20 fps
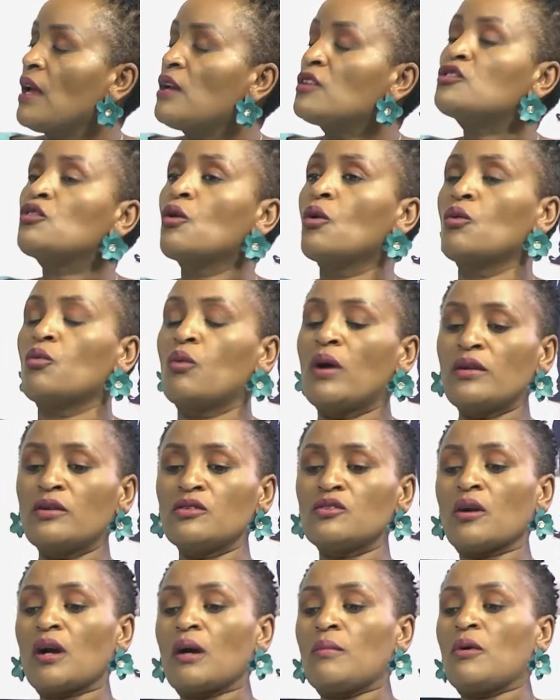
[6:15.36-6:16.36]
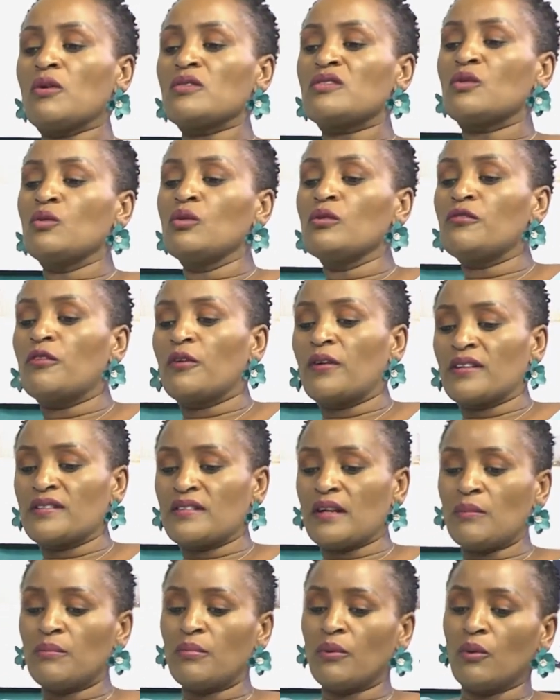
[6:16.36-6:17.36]
So when you talk about school, for
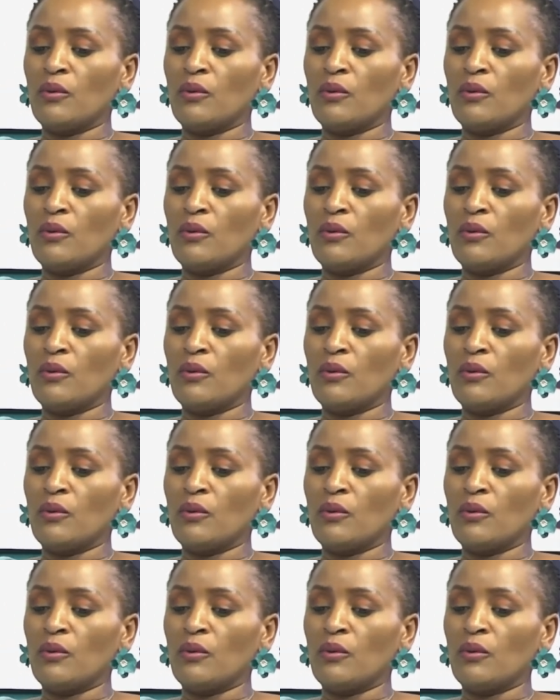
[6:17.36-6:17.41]
example,